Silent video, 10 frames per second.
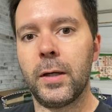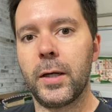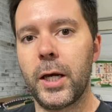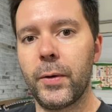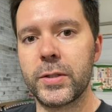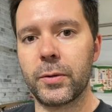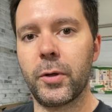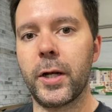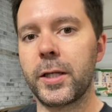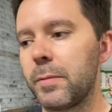Anyways, I
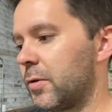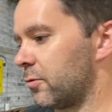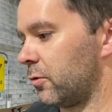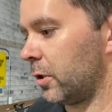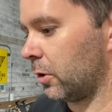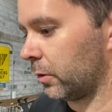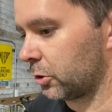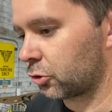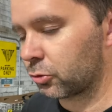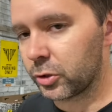wanted to keep this video as
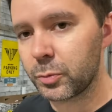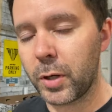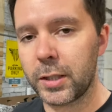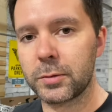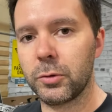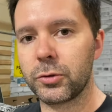short as possible,